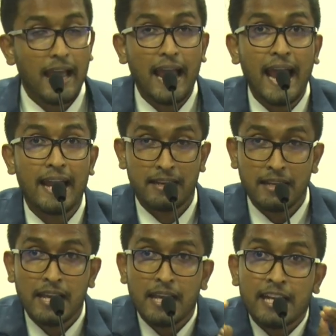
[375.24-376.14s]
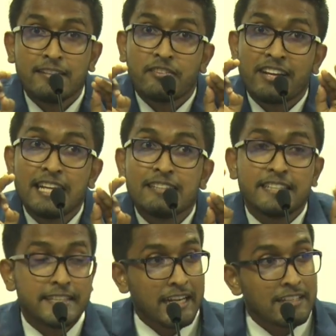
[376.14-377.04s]
And its
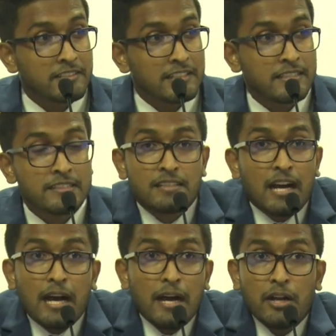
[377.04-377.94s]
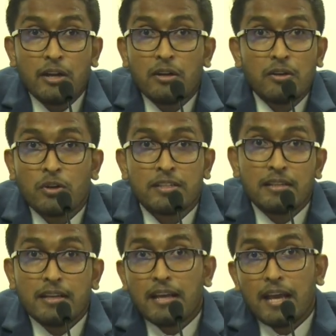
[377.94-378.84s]
releasing characteristics are not
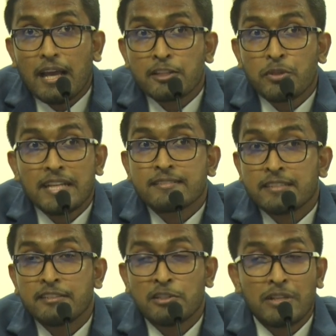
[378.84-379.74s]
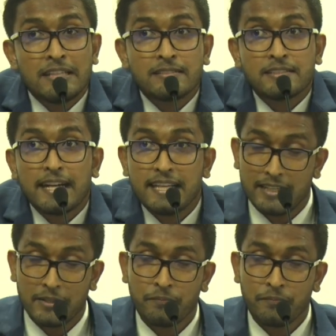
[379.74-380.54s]
actually extensively studied.